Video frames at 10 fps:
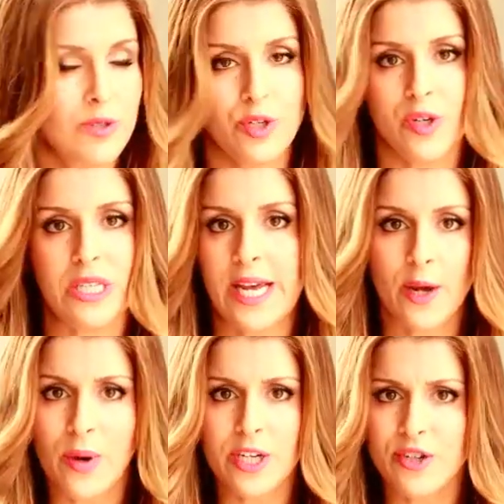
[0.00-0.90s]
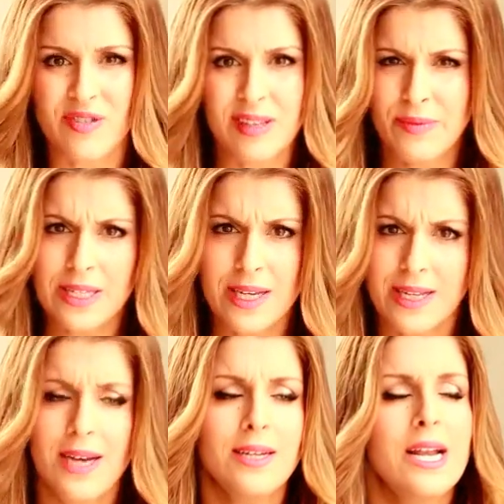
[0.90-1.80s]
learn a language or something like
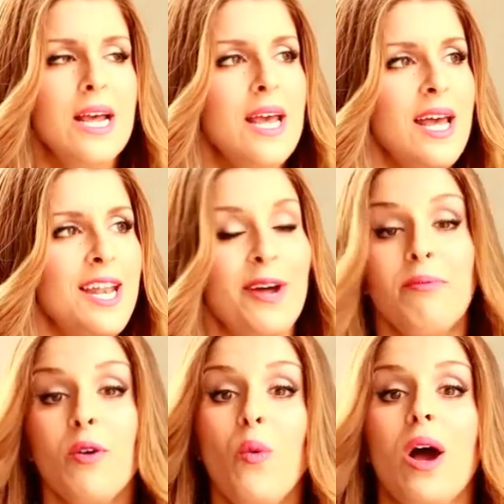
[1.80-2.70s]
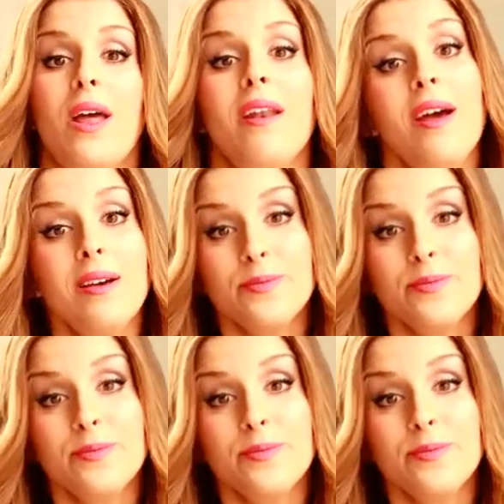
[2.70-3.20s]
that. Number 1,